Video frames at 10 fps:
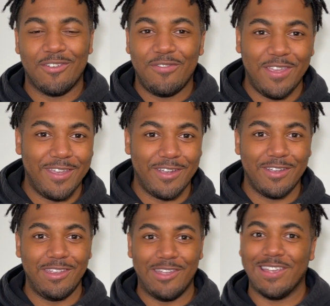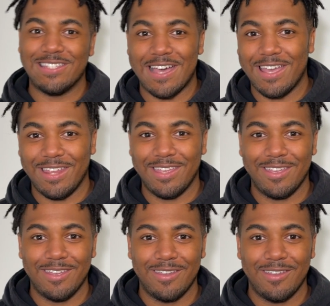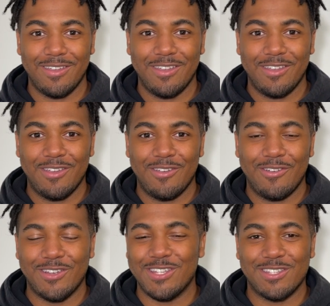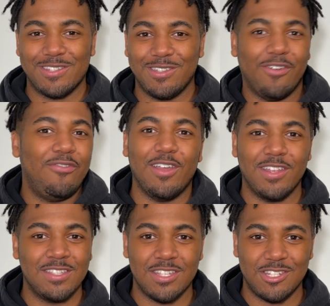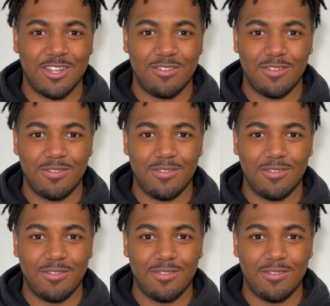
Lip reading: Is it your fear, your anxiety, or just your feelings in